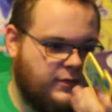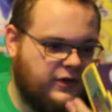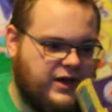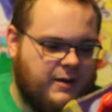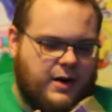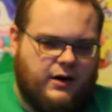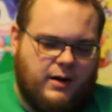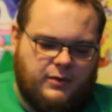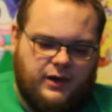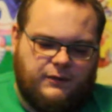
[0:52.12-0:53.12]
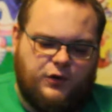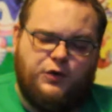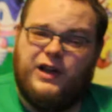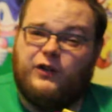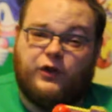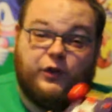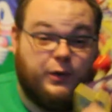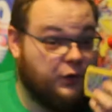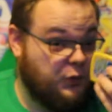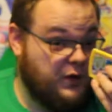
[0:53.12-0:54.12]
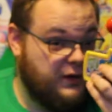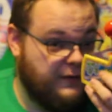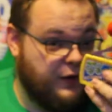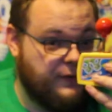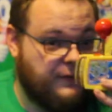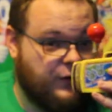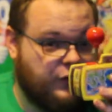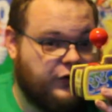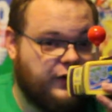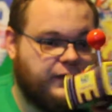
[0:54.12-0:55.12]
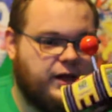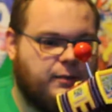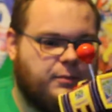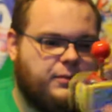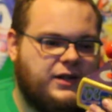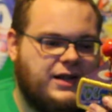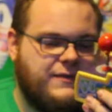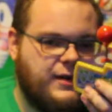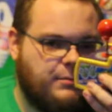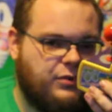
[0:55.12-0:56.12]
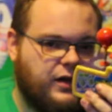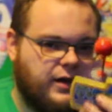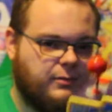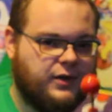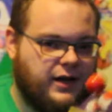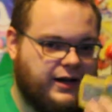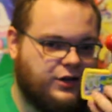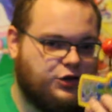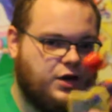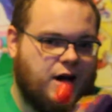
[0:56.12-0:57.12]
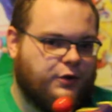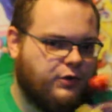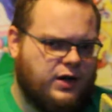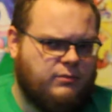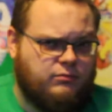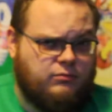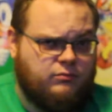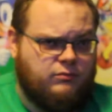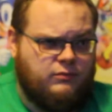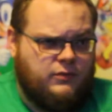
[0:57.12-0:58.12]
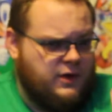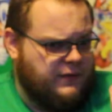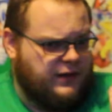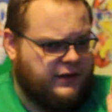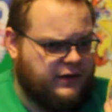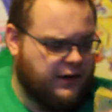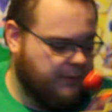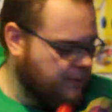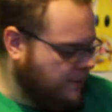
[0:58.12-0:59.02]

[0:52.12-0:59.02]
This came out in, I believe, 2003. It was one of the very first of the TV plug-and-play genre. That's a thing.